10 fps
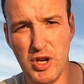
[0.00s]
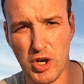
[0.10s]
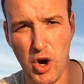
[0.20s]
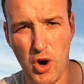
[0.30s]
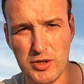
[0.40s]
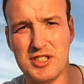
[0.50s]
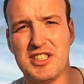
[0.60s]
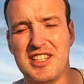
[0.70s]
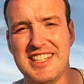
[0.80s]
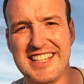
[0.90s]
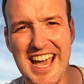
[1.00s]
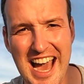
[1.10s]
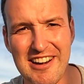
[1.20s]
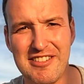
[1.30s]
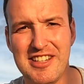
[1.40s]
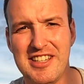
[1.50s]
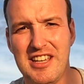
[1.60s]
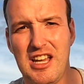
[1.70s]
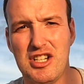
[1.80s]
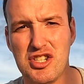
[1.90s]
constantly
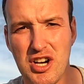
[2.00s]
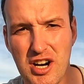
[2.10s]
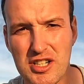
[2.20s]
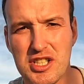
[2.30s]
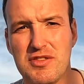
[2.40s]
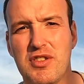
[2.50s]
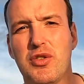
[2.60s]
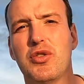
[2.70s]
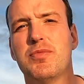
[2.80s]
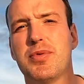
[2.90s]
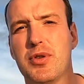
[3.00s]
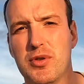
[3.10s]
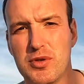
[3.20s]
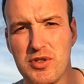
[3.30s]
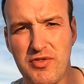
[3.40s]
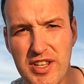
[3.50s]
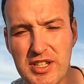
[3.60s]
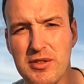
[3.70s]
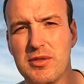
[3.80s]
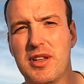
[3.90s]
carrying chargers for GoPros,
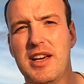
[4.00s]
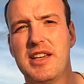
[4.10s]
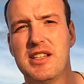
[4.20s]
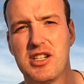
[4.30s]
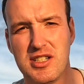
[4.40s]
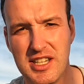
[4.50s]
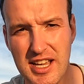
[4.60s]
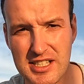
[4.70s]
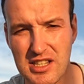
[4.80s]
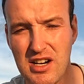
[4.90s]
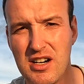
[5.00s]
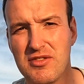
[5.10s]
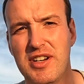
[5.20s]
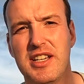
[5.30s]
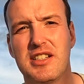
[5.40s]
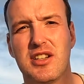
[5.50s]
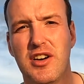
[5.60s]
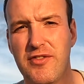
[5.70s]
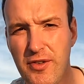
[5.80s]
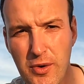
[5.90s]
video lights, our DSLR rigs,
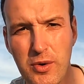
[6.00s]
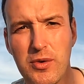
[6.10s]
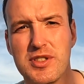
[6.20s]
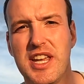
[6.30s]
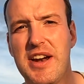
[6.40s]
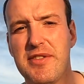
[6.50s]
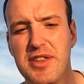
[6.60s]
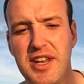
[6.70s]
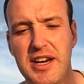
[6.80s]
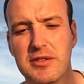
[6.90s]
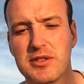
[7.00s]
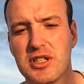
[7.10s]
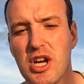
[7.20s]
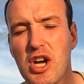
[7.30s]
our phones, everything else.